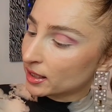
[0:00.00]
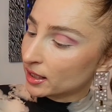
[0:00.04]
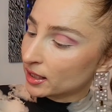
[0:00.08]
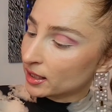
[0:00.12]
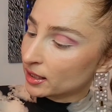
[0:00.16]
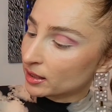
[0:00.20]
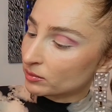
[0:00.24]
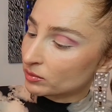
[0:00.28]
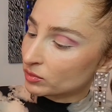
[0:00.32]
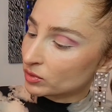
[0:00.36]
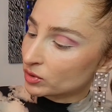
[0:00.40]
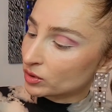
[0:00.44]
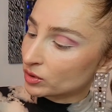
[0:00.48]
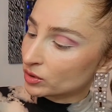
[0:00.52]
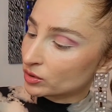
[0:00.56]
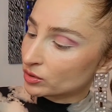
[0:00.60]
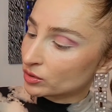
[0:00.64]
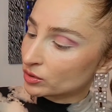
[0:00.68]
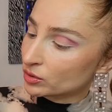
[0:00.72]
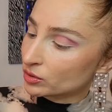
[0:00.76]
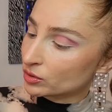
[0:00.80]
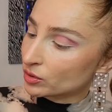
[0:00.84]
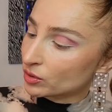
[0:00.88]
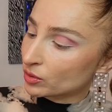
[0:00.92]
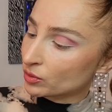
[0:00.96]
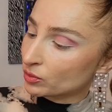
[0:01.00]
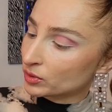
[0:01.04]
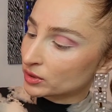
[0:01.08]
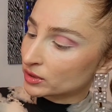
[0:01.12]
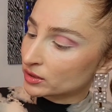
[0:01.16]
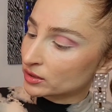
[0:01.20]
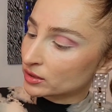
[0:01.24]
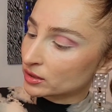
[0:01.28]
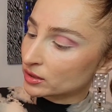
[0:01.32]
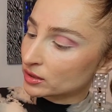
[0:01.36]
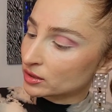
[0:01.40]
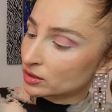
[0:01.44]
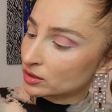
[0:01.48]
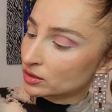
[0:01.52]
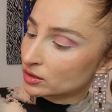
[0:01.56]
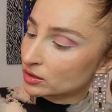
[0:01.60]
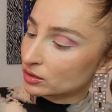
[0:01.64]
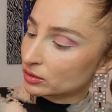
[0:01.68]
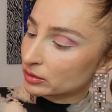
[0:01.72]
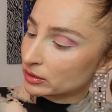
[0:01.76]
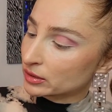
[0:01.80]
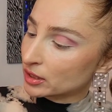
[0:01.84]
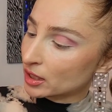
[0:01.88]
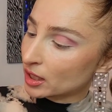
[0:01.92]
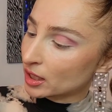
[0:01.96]
and I'm going to go with this
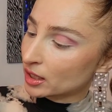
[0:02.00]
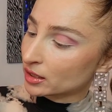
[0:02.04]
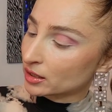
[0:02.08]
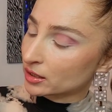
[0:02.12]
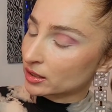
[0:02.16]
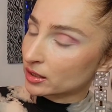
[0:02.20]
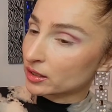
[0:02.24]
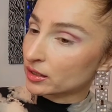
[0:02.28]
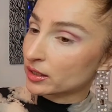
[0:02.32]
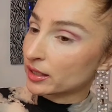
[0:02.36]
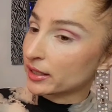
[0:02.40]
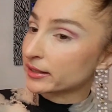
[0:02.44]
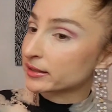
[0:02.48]
darker